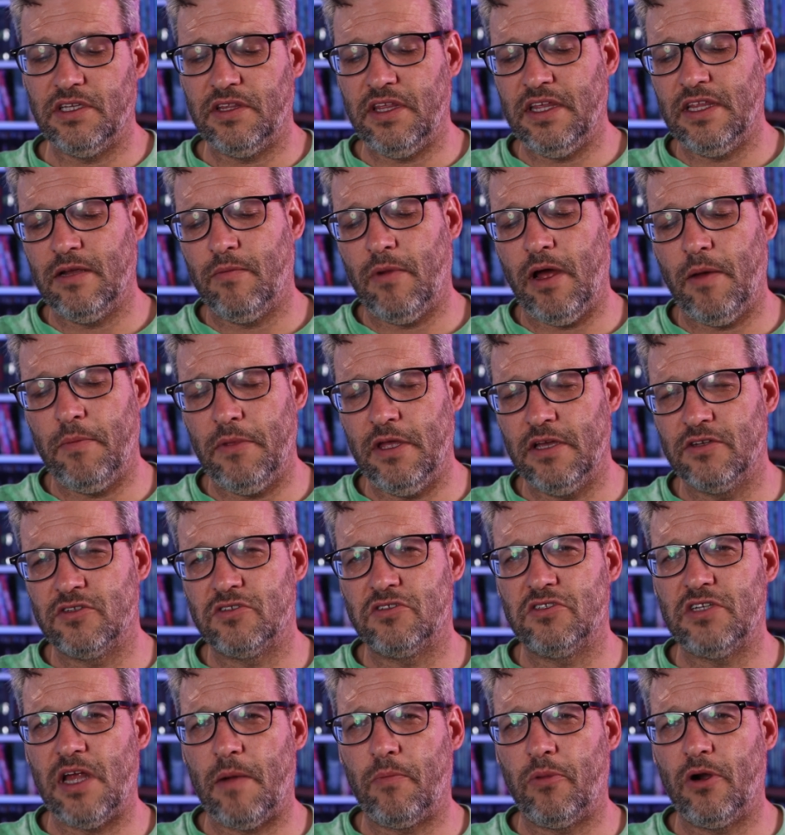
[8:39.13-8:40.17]
I think there might be a
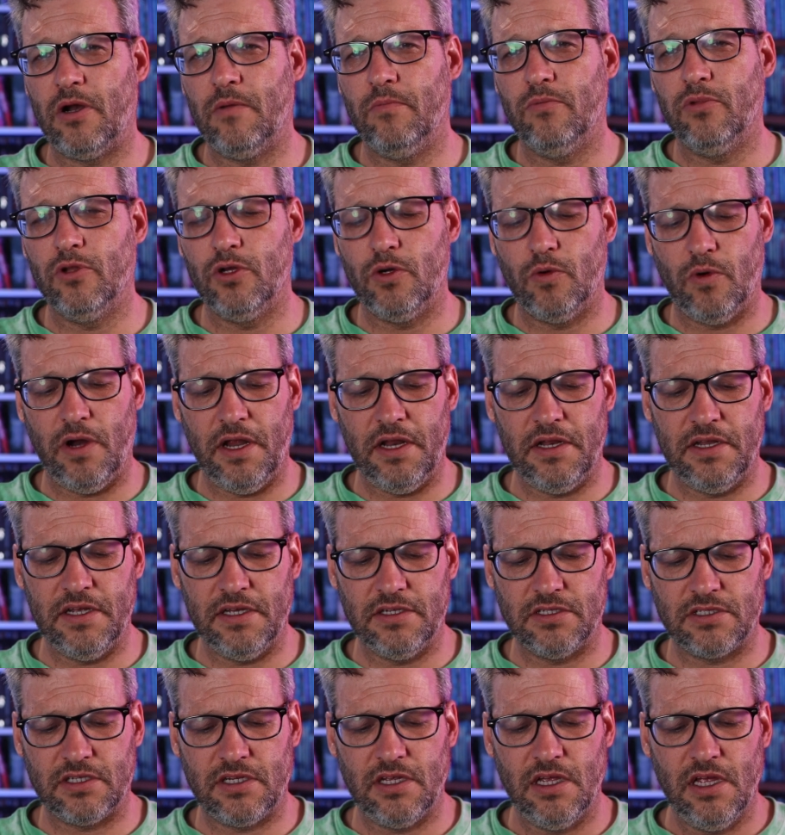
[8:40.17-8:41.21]
separate Blu-ray
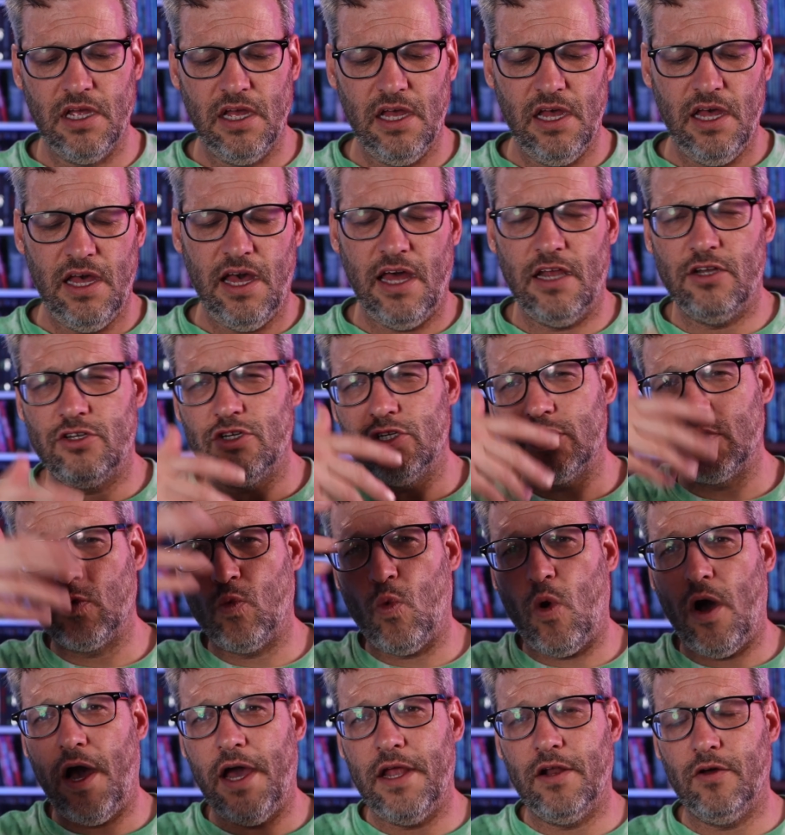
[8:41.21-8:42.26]
disc, and it's just
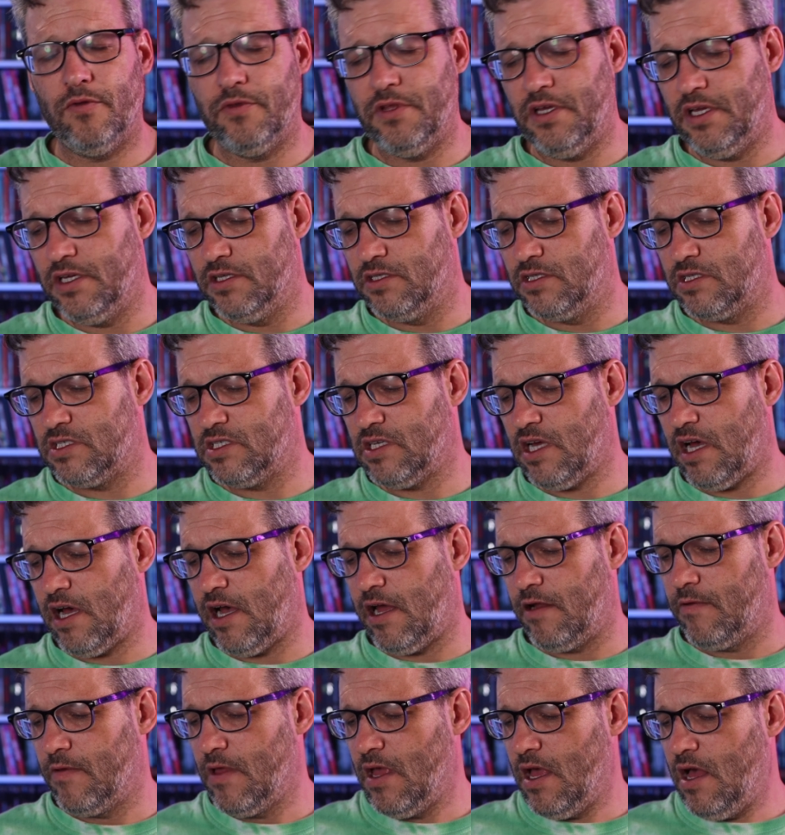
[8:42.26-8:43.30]
white on the
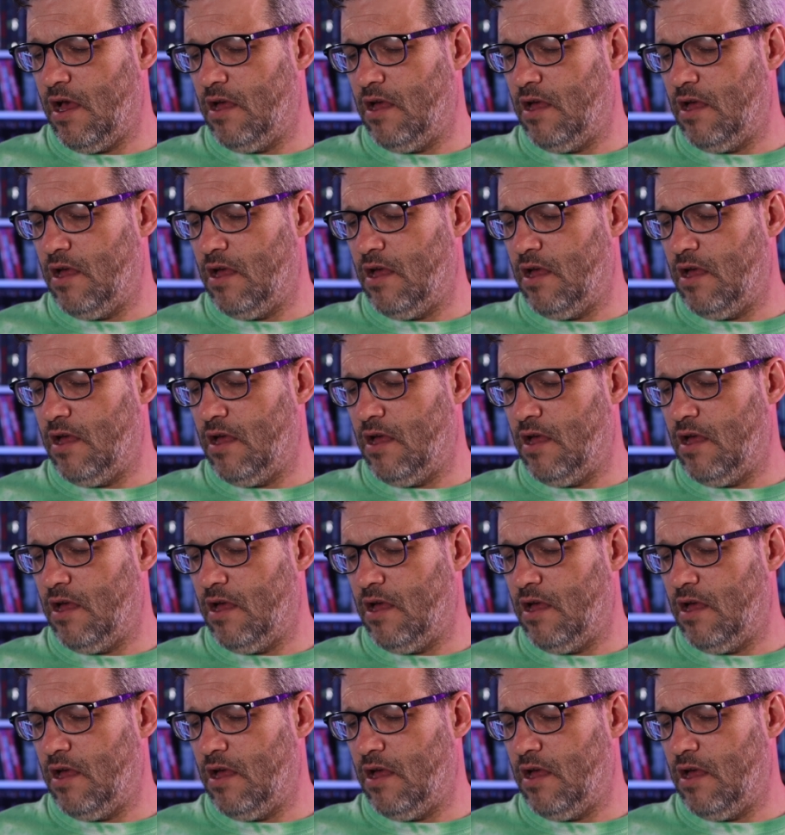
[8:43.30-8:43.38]
inside.